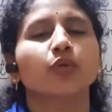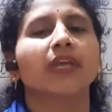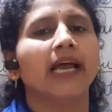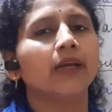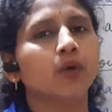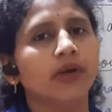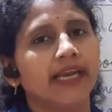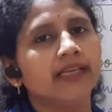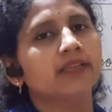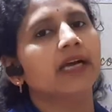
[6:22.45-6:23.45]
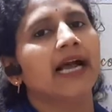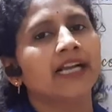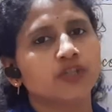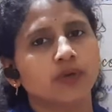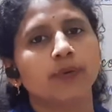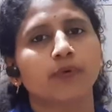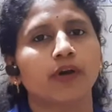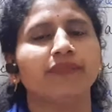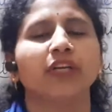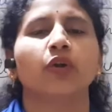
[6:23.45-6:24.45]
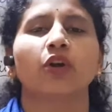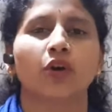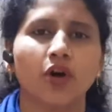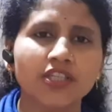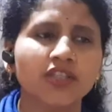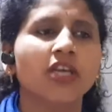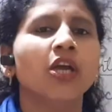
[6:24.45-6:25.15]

calculate the actual profit or loss